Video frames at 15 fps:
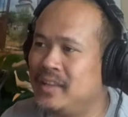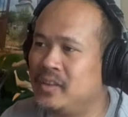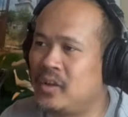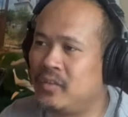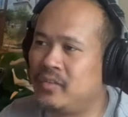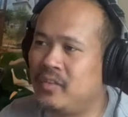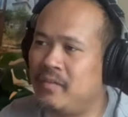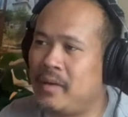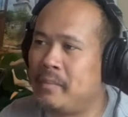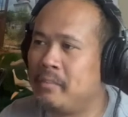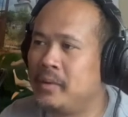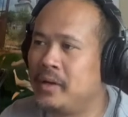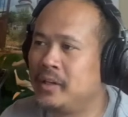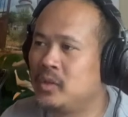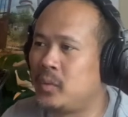of
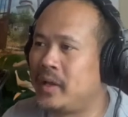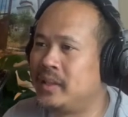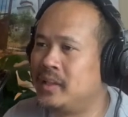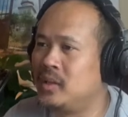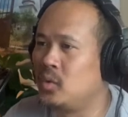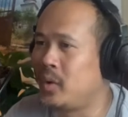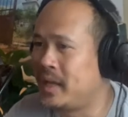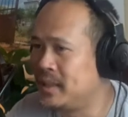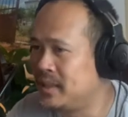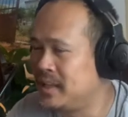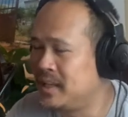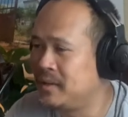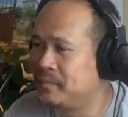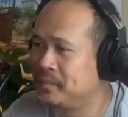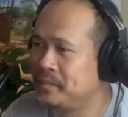November
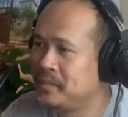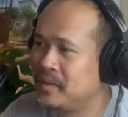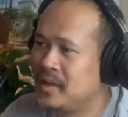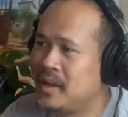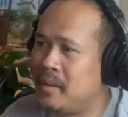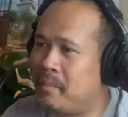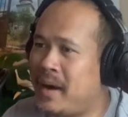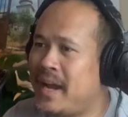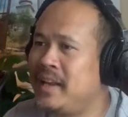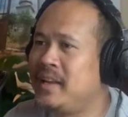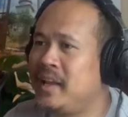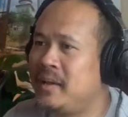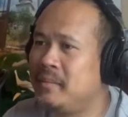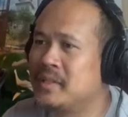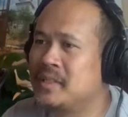2020. My
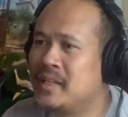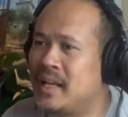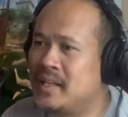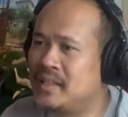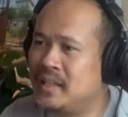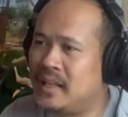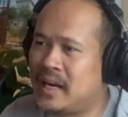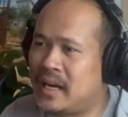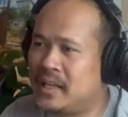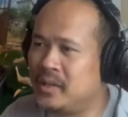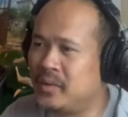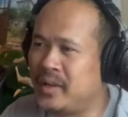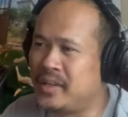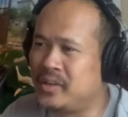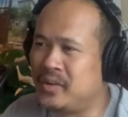name is Dennis
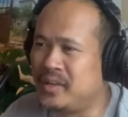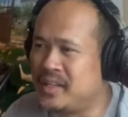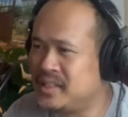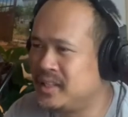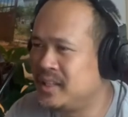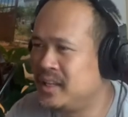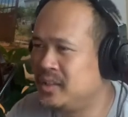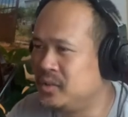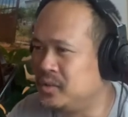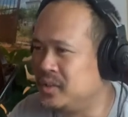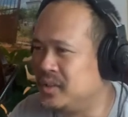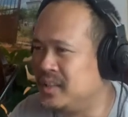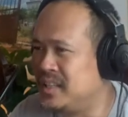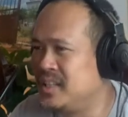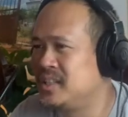Hilario and you're listening to
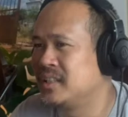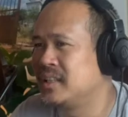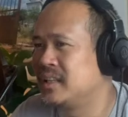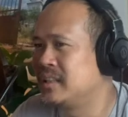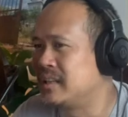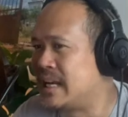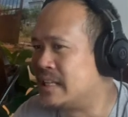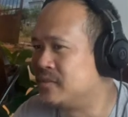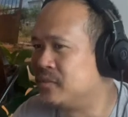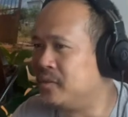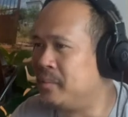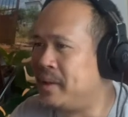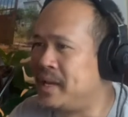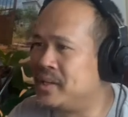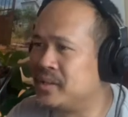the Digital
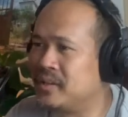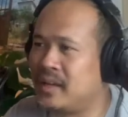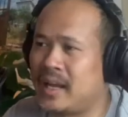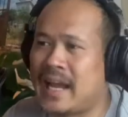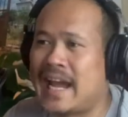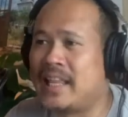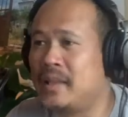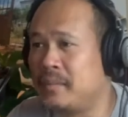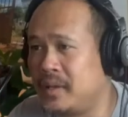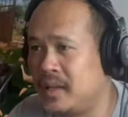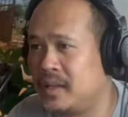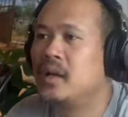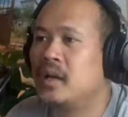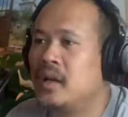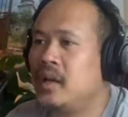Transformation Academy.
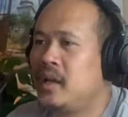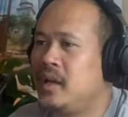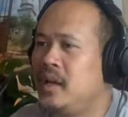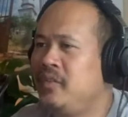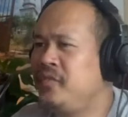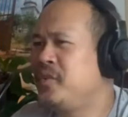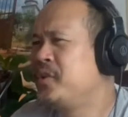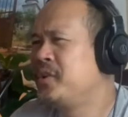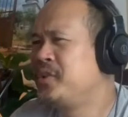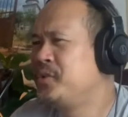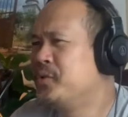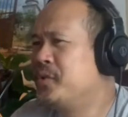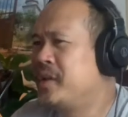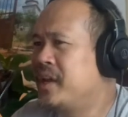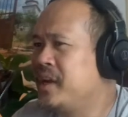If you're
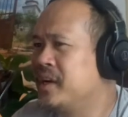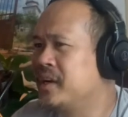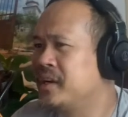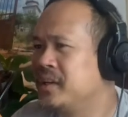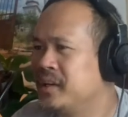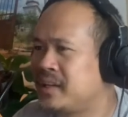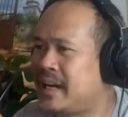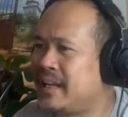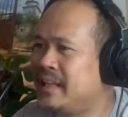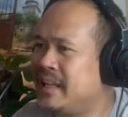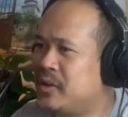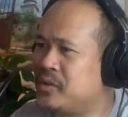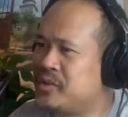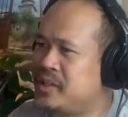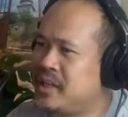new here, kindly
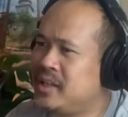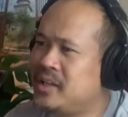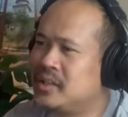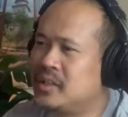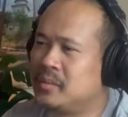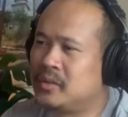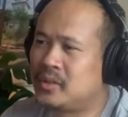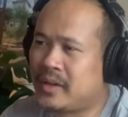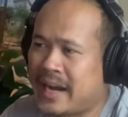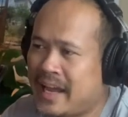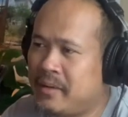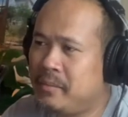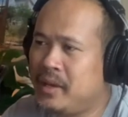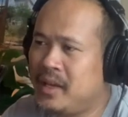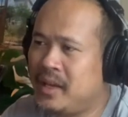consider
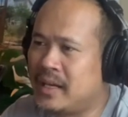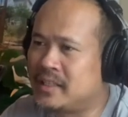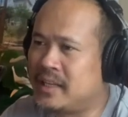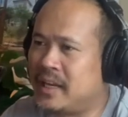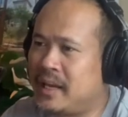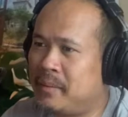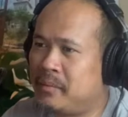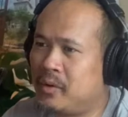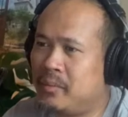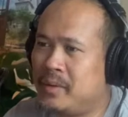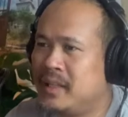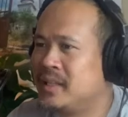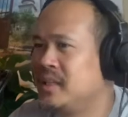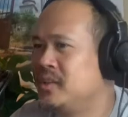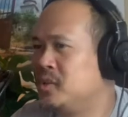subscribing as I am
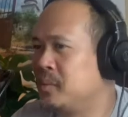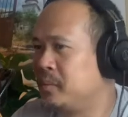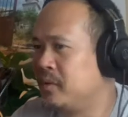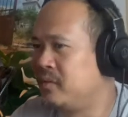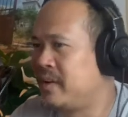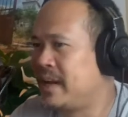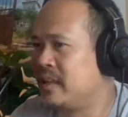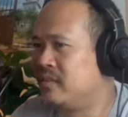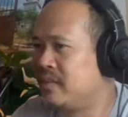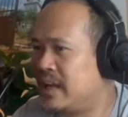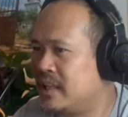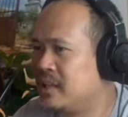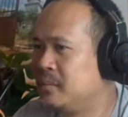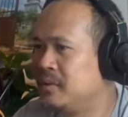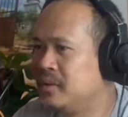committed to provide
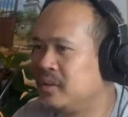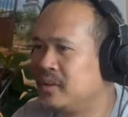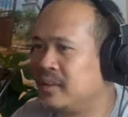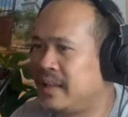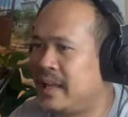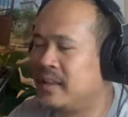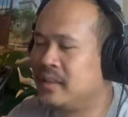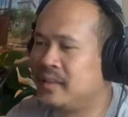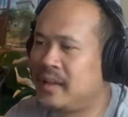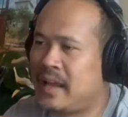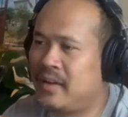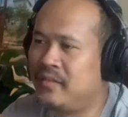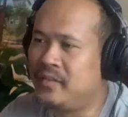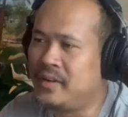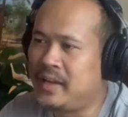valuable content
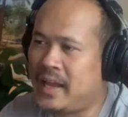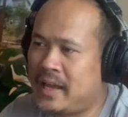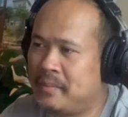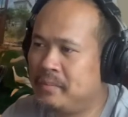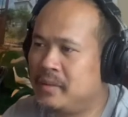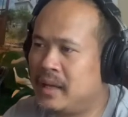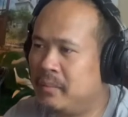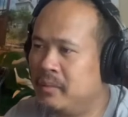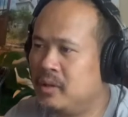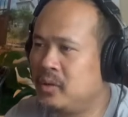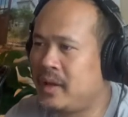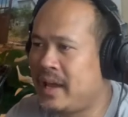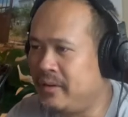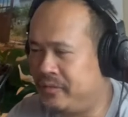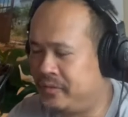every
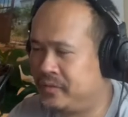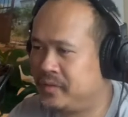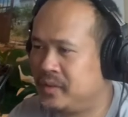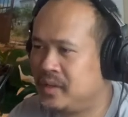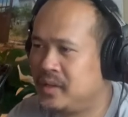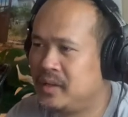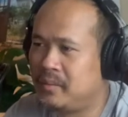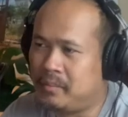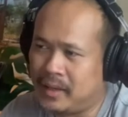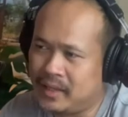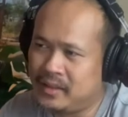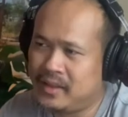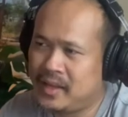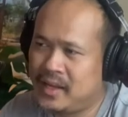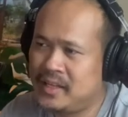MWF,
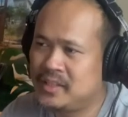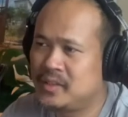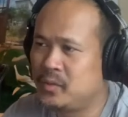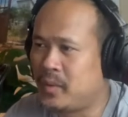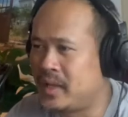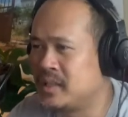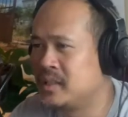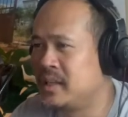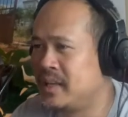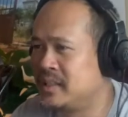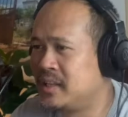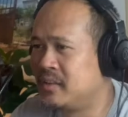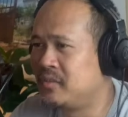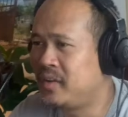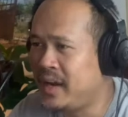Mondays,
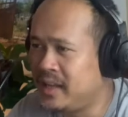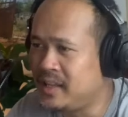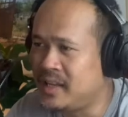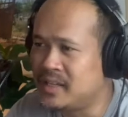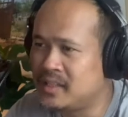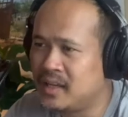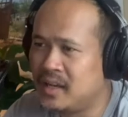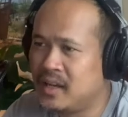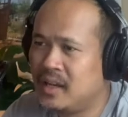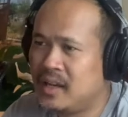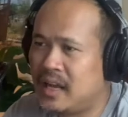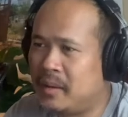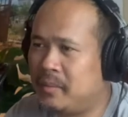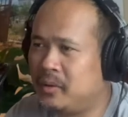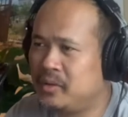Wednesdays, and Fridays
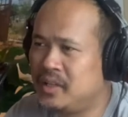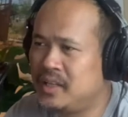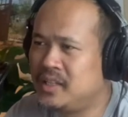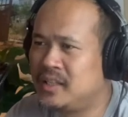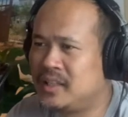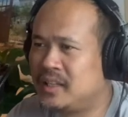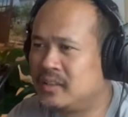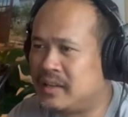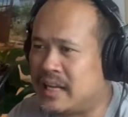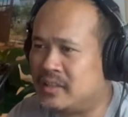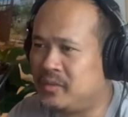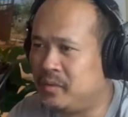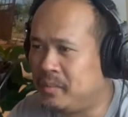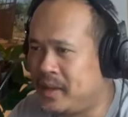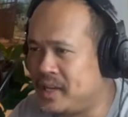about digital
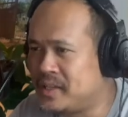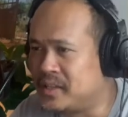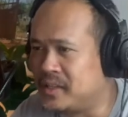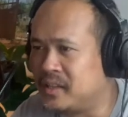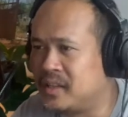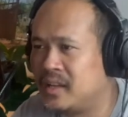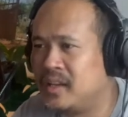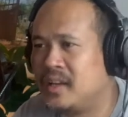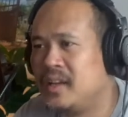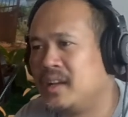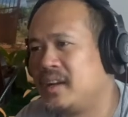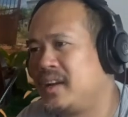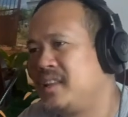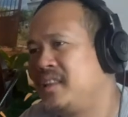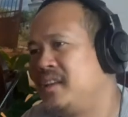transformation,
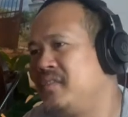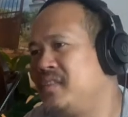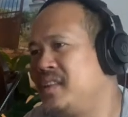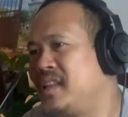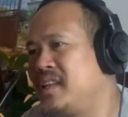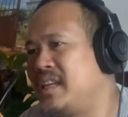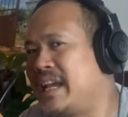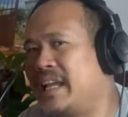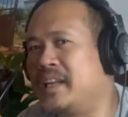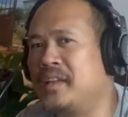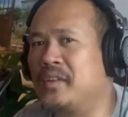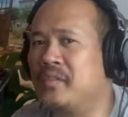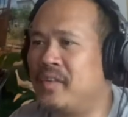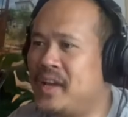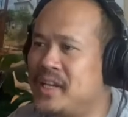creativity, and
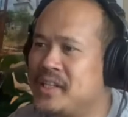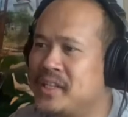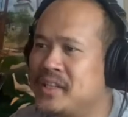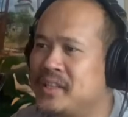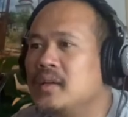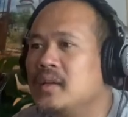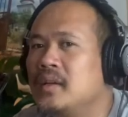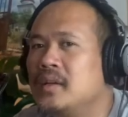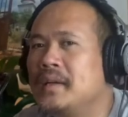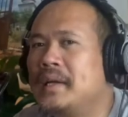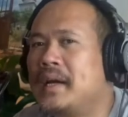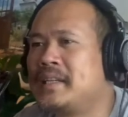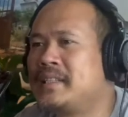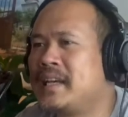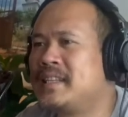innovation.
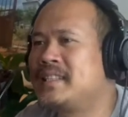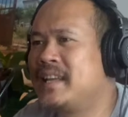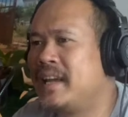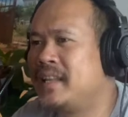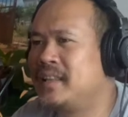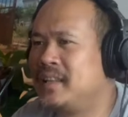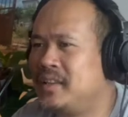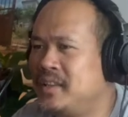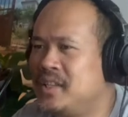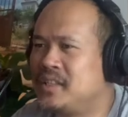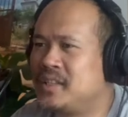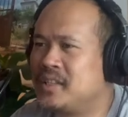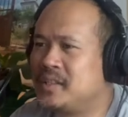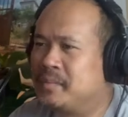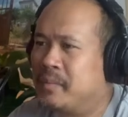As I said,
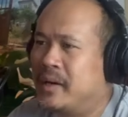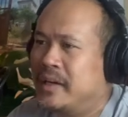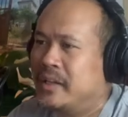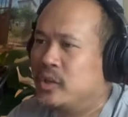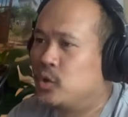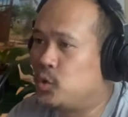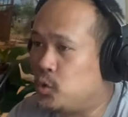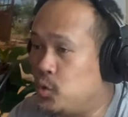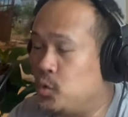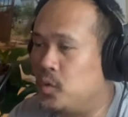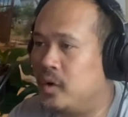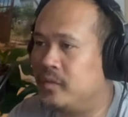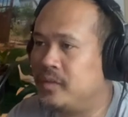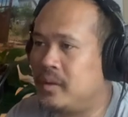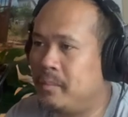this is part 2
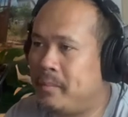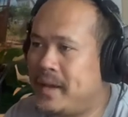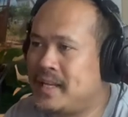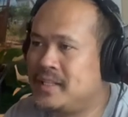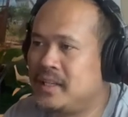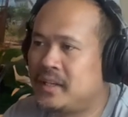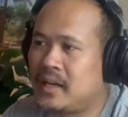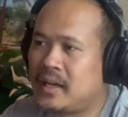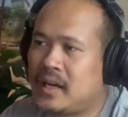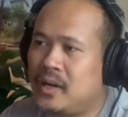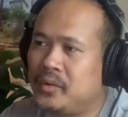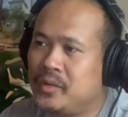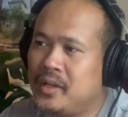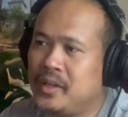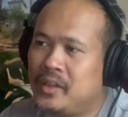of the basic
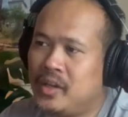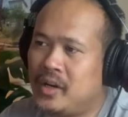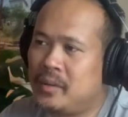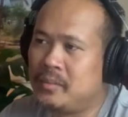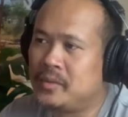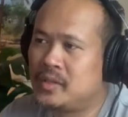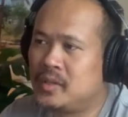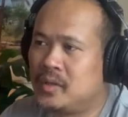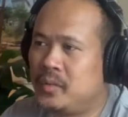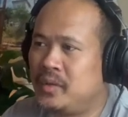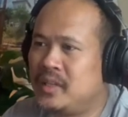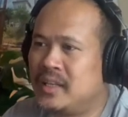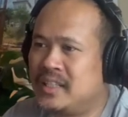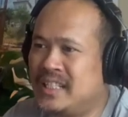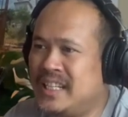accounting terms with
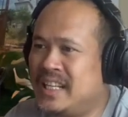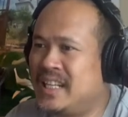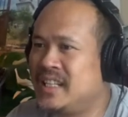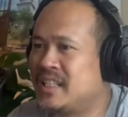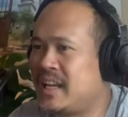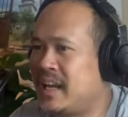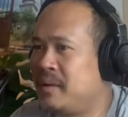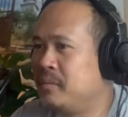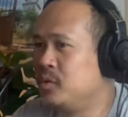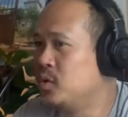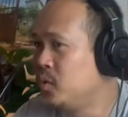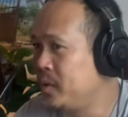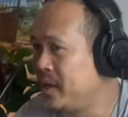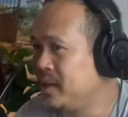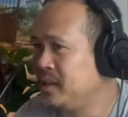the series I am
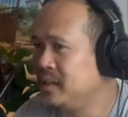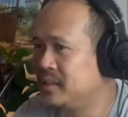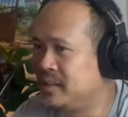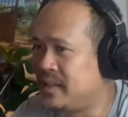doing, the